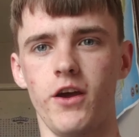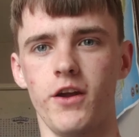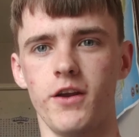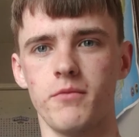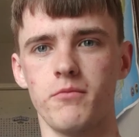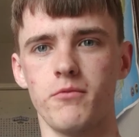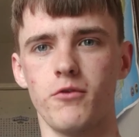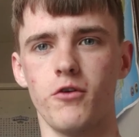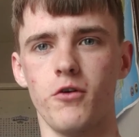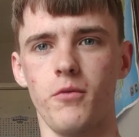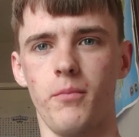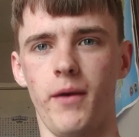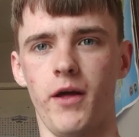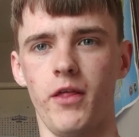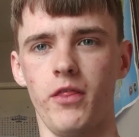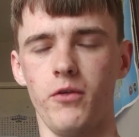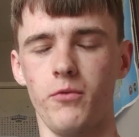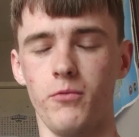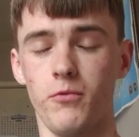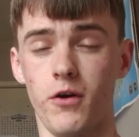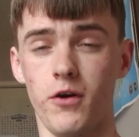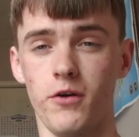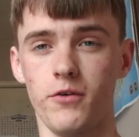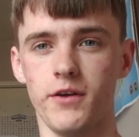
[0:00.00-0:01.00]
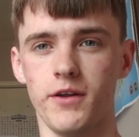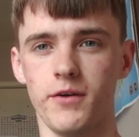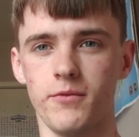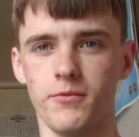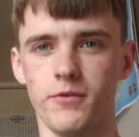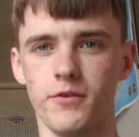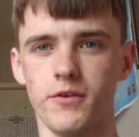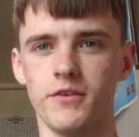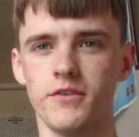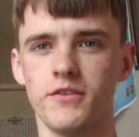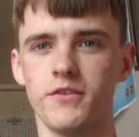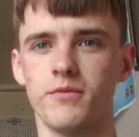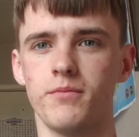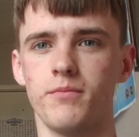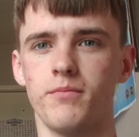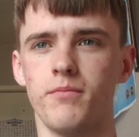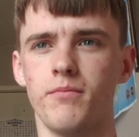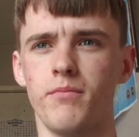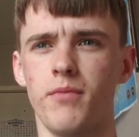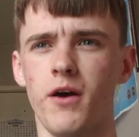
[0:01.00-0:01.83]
and learning more about the world, it was,